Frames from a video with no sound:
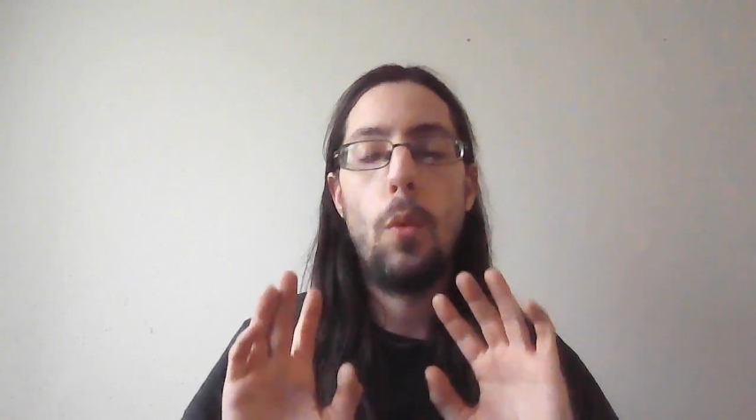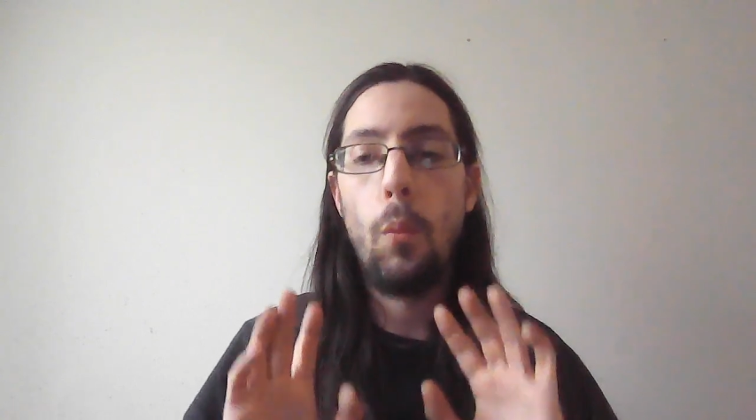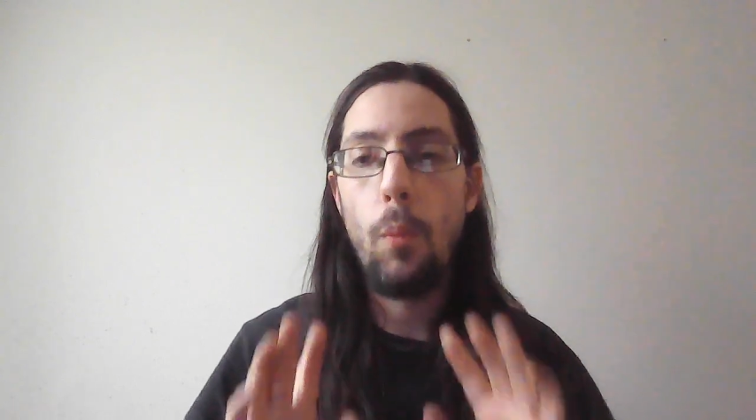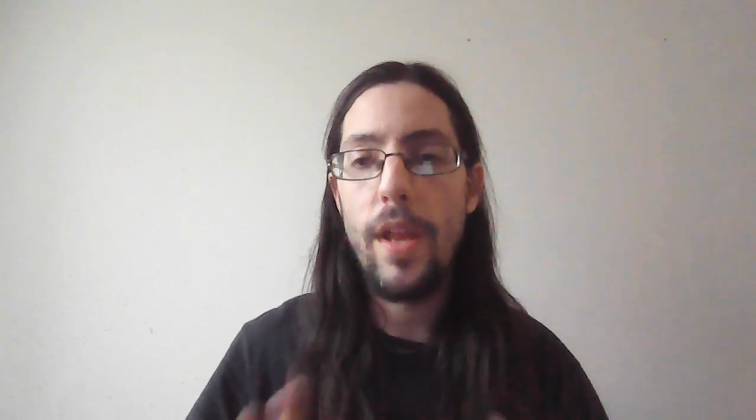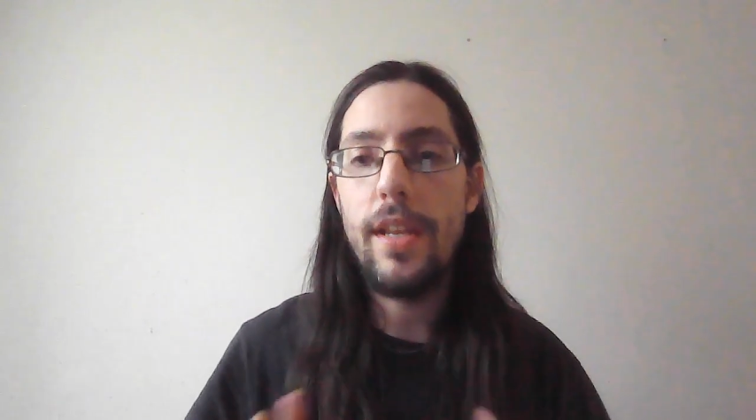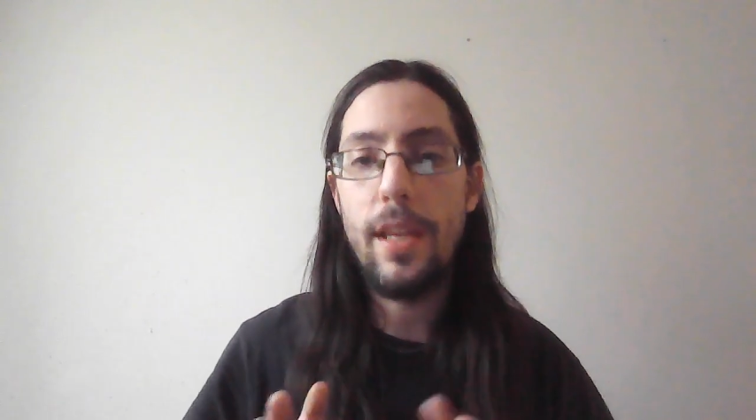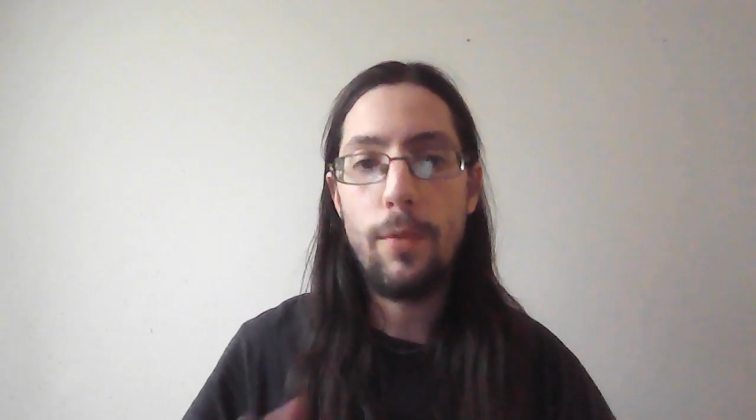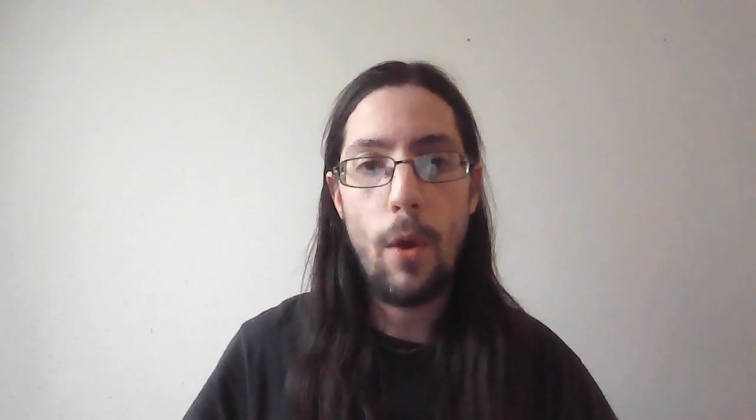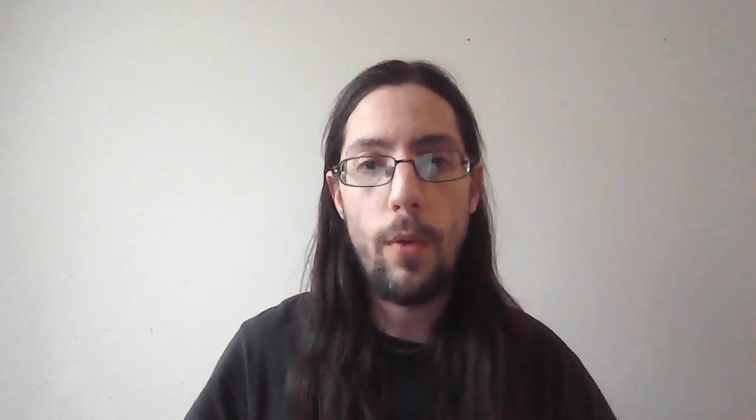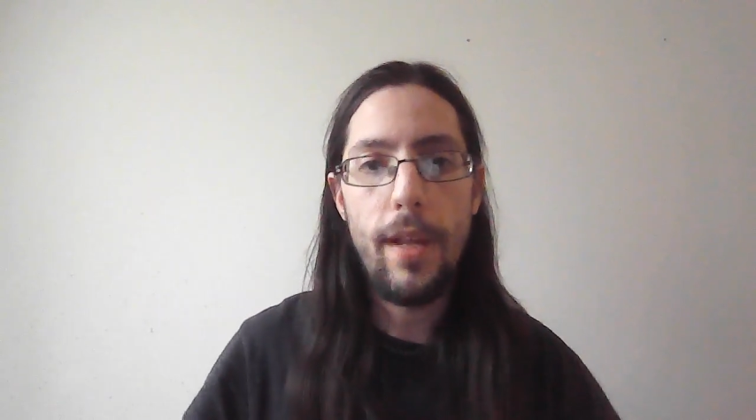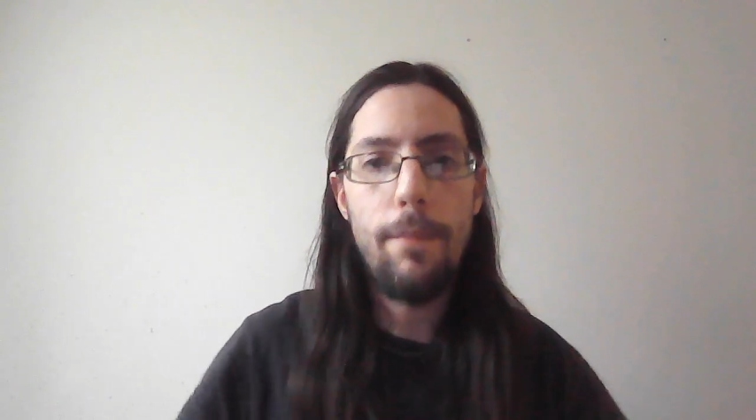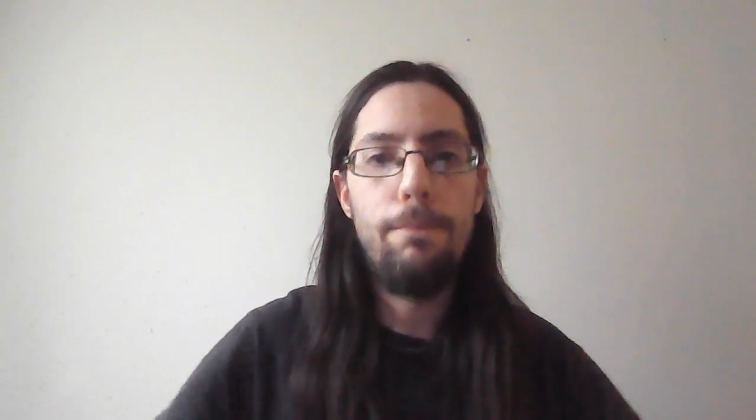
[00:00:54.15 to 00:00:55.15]
when he
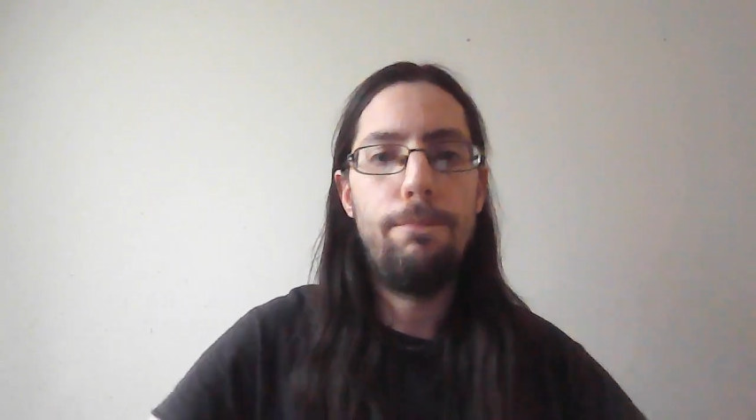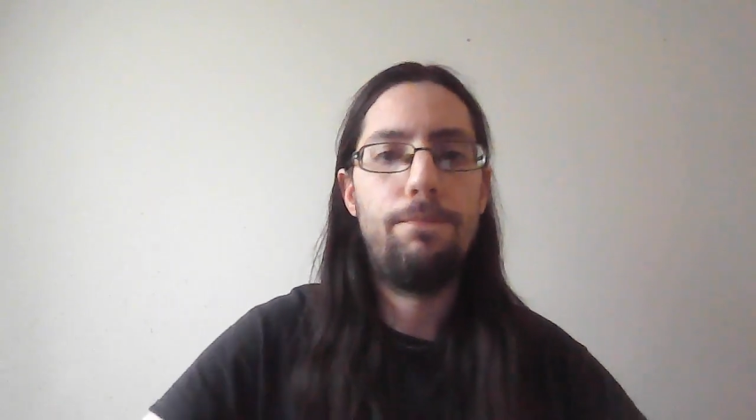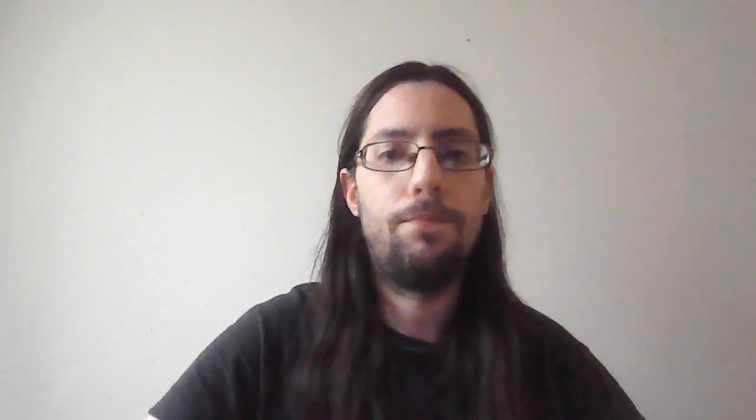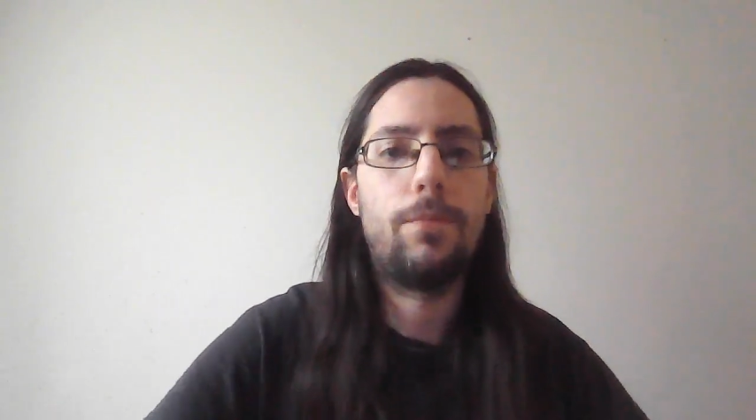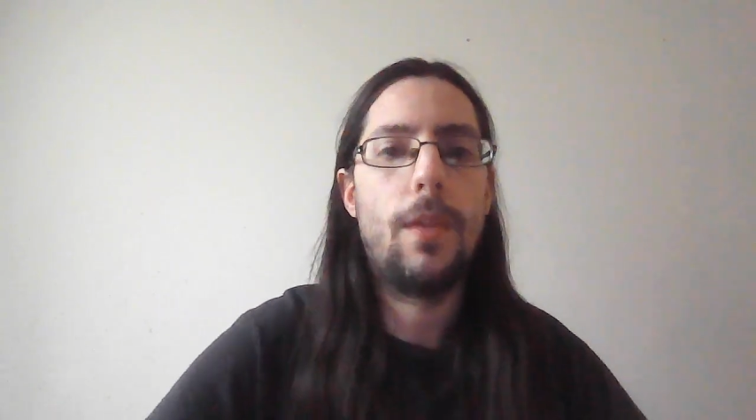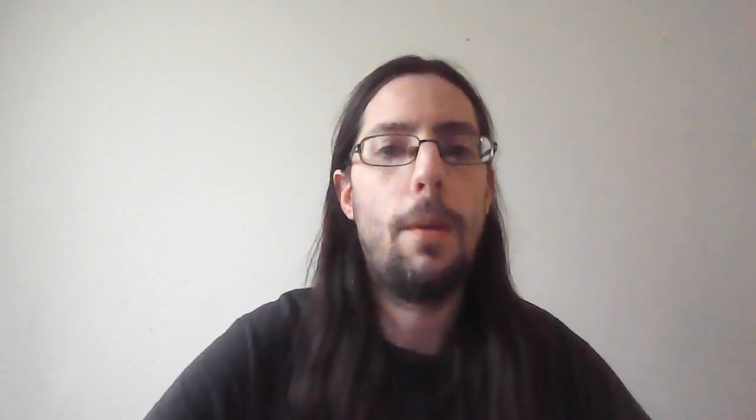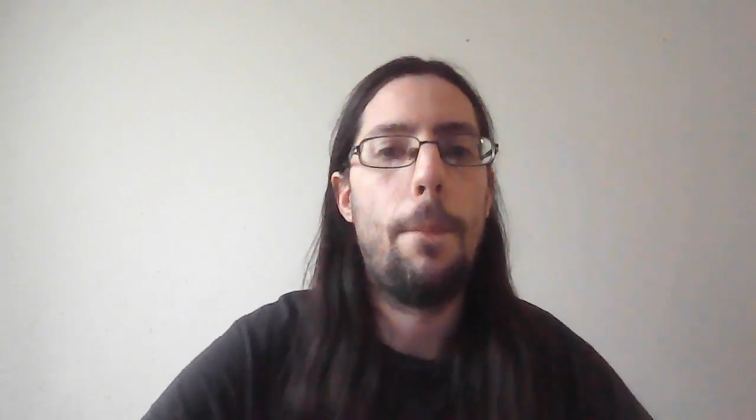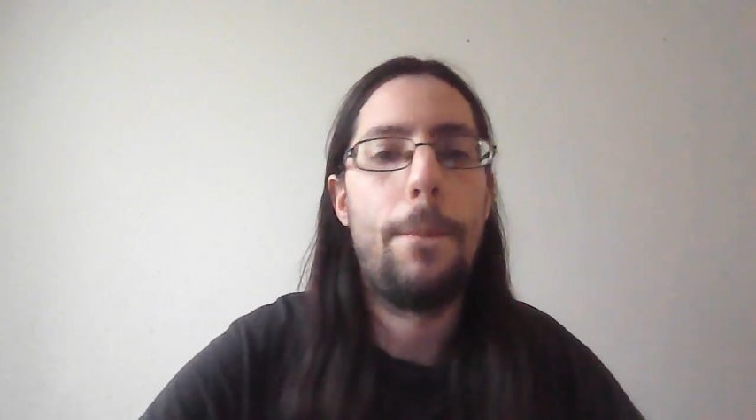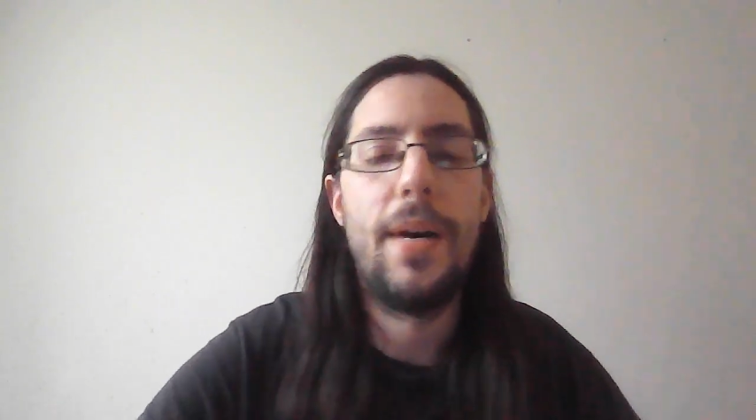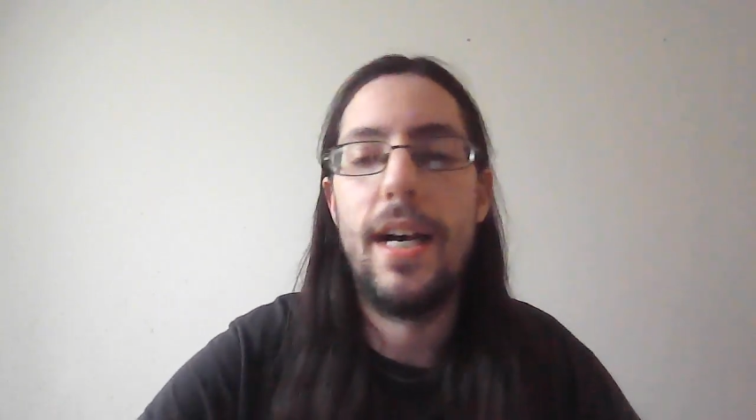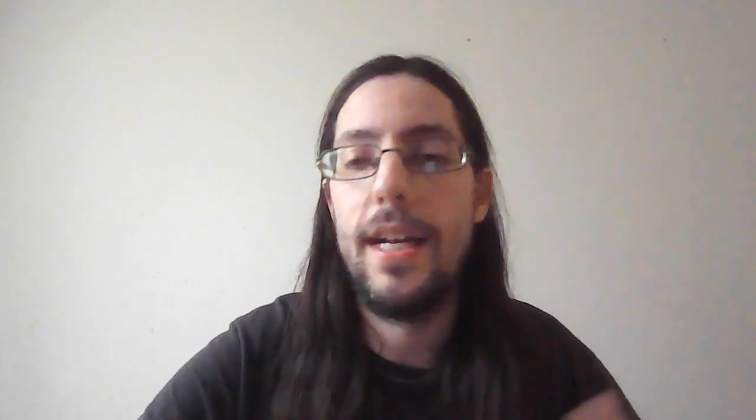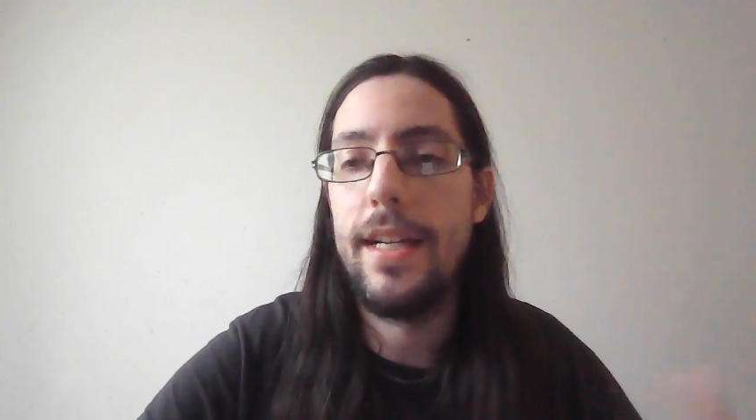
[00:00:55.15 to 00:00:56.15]
wrote it,
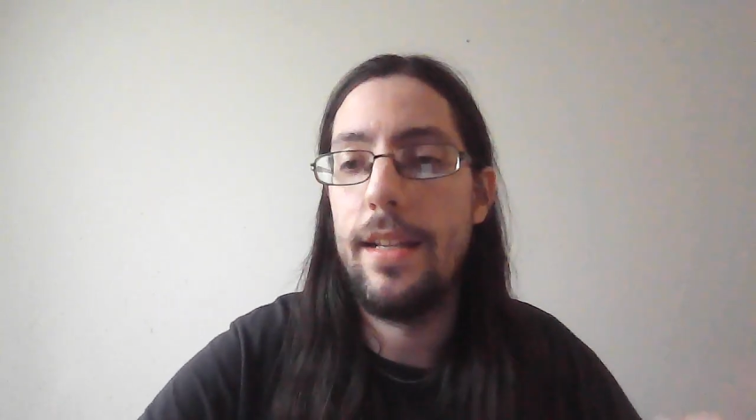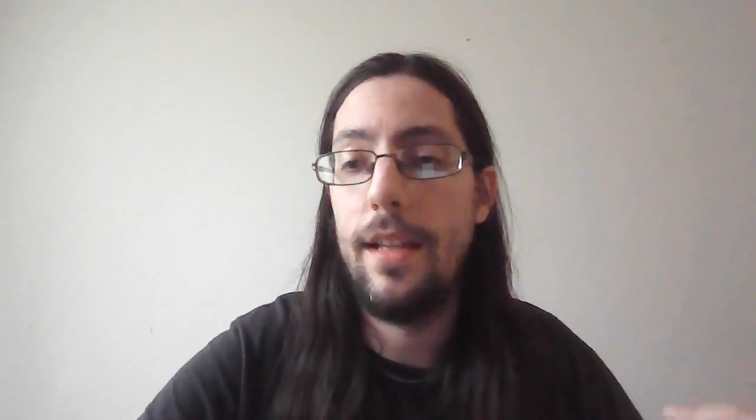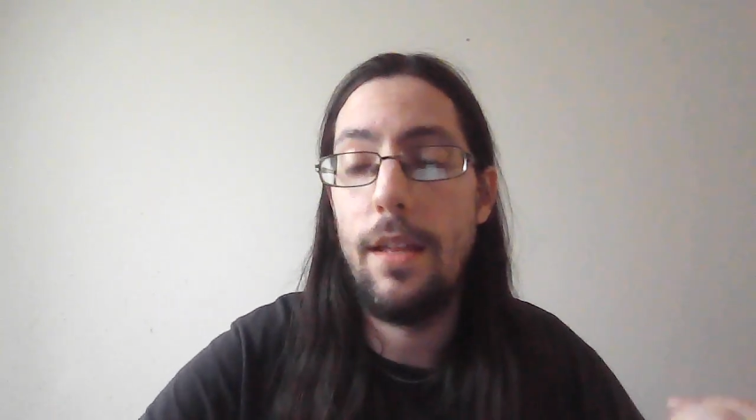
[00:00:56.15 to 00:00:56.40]
but